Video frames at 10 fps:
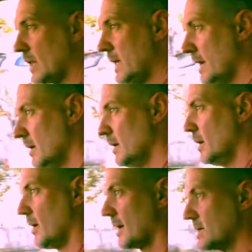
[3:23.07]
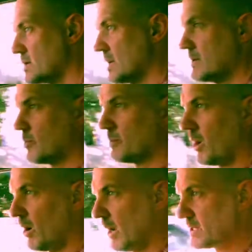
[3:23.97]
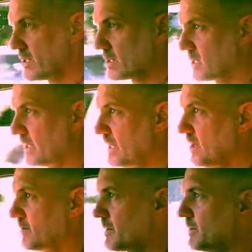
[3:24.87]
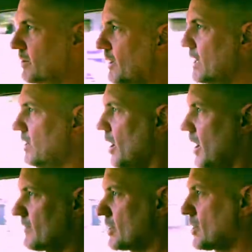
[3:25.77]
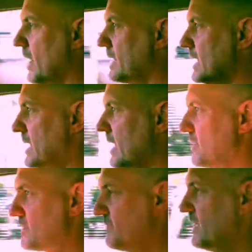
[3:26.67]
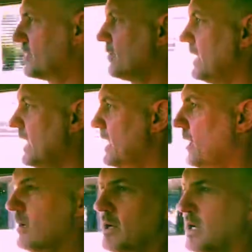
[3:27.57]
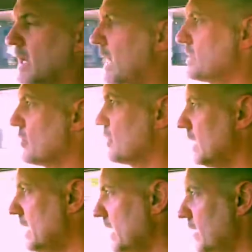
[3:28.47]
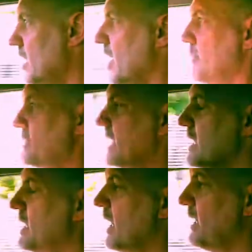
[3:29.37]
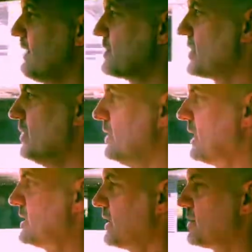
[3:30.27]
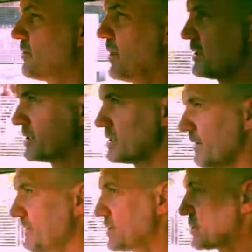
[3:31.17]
clear. I can see with my eyes that it's clear. I'm coming around. I've got a guy getting out this vehicle here. He's all clear. I'm taking a left turn at the end of the road into Duffy